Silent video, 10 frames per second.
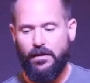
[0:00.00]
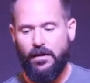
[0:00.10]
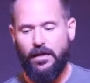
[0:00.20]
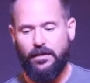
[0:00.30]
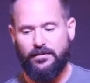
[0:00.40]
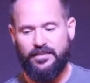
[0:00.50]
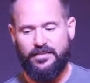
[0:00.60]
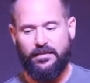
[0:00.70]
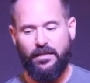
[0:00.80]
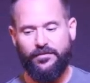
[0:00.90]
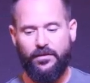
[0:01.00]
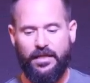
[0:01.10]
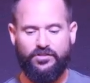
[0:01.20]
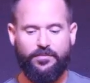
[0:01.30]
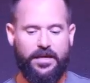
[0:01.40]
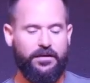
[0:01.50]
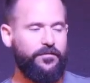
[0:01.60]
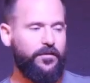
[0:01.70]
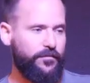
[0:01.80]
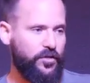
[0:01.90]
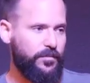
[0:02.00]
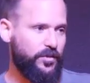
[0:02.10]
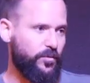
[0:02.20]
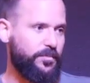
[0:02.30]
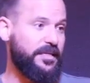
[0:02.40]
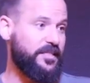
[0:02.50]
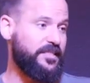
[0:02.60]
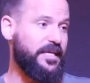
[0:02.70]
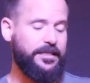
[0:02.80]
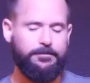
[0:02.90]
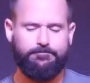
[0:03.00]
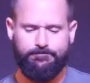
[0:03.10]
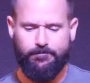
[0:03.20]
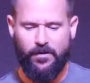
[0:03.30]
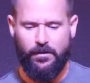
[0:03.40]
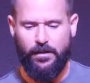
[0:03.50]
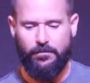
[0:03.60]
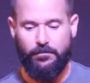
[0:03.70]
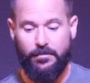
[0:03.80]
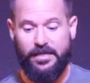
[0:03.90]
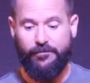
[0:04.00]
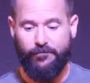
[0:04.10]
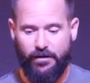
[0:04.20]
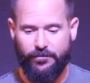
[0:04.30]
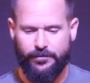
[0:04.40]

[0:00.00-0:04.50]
Uh, says that le- the lifespan of, of, humans would be extended, um, but not forever.